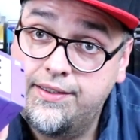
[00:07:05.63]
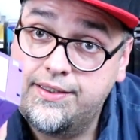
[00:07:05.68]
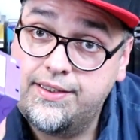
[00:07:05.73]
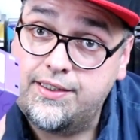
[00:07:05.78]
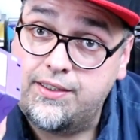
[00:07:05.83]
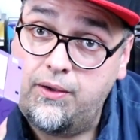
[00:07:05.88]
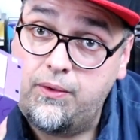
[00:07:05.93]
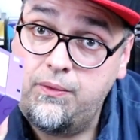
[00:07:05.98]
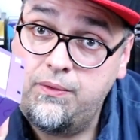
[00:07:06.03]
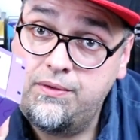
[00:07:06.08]

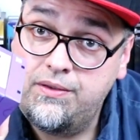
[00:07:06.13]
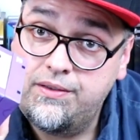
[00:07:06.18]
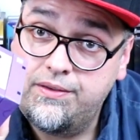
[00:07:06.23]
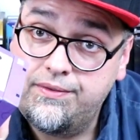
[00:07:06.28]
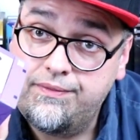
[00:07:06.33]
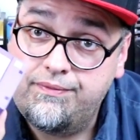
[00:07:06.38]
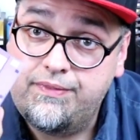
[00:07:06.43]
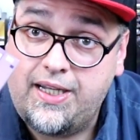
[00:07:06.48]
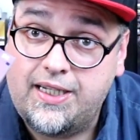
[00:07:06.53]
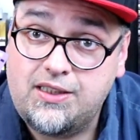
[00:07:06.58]
So
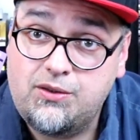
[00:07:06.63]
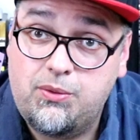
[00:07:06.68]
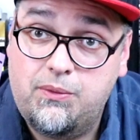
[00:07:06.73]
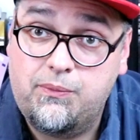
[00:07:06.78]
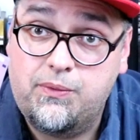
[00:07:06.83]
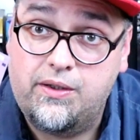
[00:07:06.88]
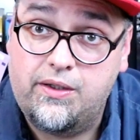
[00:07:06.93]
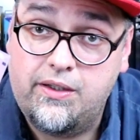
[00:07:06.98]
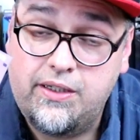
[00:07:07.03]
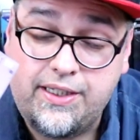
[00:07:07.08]
that's
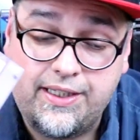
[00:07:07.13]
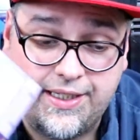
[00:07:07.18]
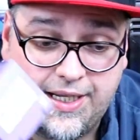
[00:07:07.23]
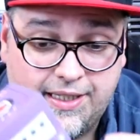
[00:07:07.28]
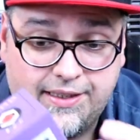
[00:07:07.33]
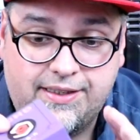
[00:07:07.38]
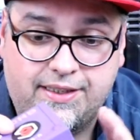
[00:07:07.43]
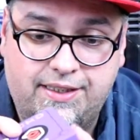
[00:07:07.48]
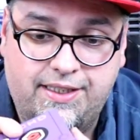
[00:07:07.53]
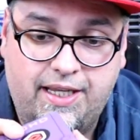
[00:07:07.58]
what we're looking
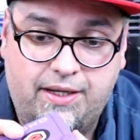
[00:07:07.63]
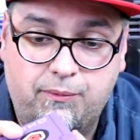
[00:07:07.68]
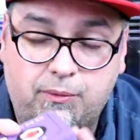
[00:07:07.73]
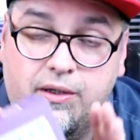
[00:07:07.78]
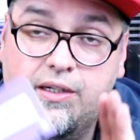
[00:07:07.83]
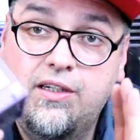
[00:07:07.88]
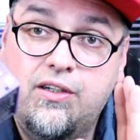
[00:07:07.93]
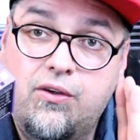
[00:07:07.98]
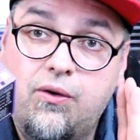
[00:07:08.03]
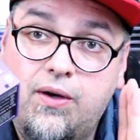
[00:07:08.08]
at today.
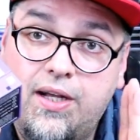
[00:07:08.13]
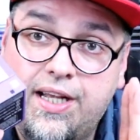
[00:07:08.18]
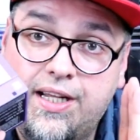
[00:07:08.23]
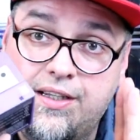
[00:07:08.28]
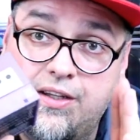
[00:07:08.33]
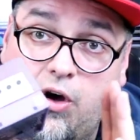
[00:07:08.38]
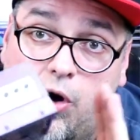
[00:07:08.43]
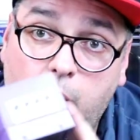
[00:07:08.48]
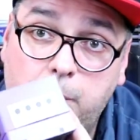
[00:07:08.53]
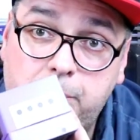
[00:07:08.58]
We're gonna go
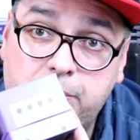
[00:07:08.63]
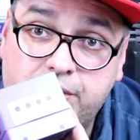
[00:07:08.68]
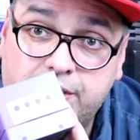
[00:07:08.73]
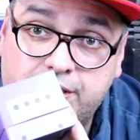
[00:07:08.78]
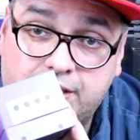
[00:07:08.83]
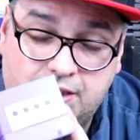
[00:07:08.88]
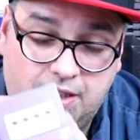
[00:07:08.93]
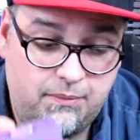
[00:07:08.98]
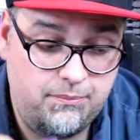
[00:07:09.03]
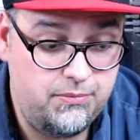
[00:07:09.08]
ahead and open
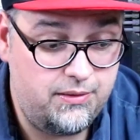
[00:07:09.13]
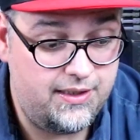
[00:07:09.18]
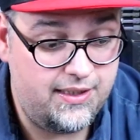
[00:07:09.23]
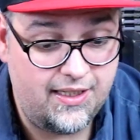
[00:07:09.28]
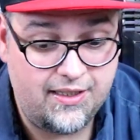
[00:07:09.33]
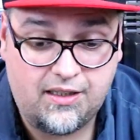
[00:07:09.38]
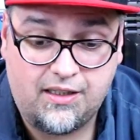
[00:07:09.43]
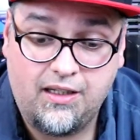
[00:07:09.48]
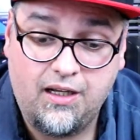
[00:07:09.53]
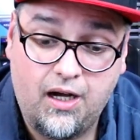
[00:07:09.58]
this up,
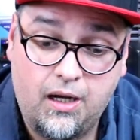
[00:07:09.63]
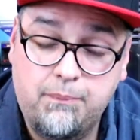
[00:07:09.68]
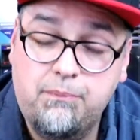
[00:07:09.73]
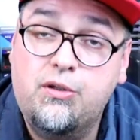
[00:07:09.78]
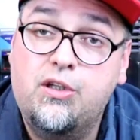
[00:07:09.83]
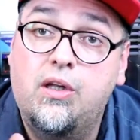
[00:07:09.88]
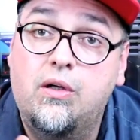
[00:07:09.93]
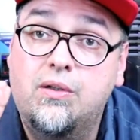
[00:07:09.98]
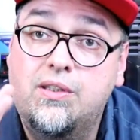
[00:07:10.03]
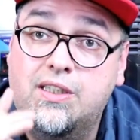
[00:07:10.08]
get
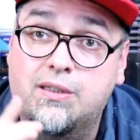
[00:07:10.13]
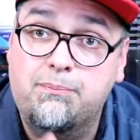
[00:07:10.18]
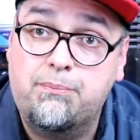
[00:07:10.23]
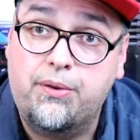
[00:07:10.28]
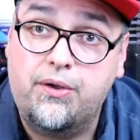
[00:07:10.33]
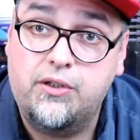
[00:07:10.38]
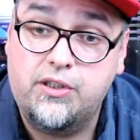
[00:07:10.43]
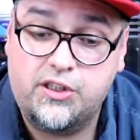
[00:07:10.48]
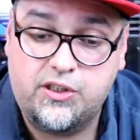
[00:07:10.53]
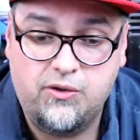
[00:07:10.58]
up close
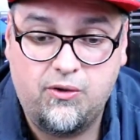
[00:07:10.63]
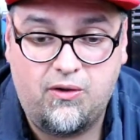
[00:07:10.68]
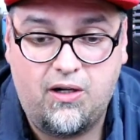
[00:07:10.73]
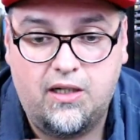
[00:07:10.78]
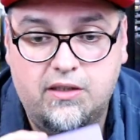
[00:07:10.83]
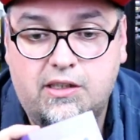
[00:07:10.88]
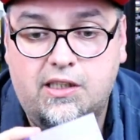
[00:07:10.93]
and personal.